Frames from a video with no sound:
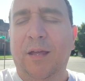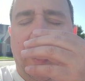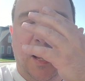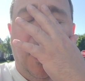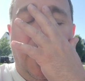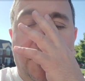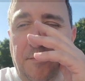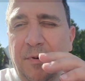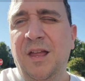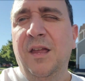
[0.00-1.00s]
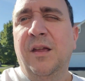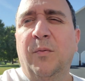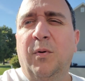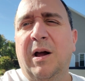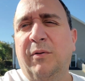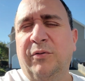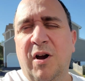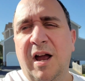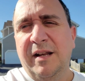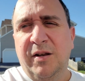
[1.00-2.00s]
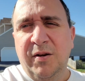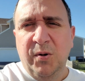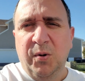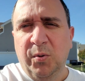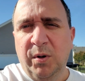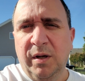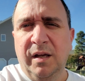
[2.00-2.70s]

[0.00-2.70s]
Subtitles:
what I was trying to do